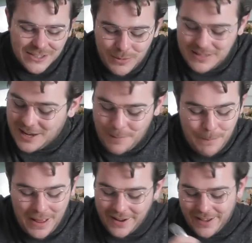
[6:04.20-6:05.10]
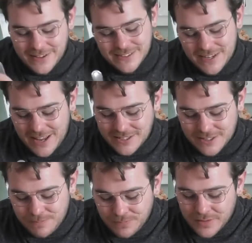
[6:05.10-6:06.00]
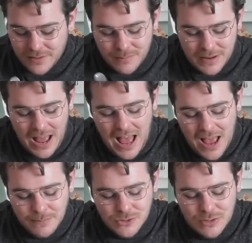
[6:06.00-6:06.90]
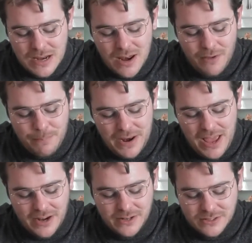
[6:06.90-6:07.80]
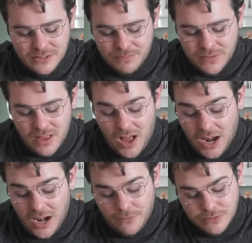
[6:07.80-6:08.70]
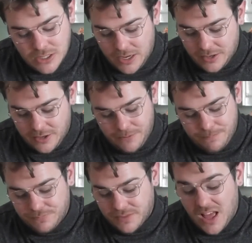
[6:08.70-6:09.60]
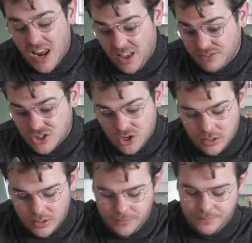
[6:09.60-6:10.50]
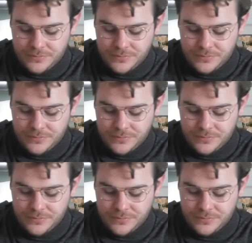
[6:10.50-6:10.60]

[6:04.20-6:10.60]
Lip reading: to eat some pancakes than this. I absolutely love bananas. I love cider. I love chocolate.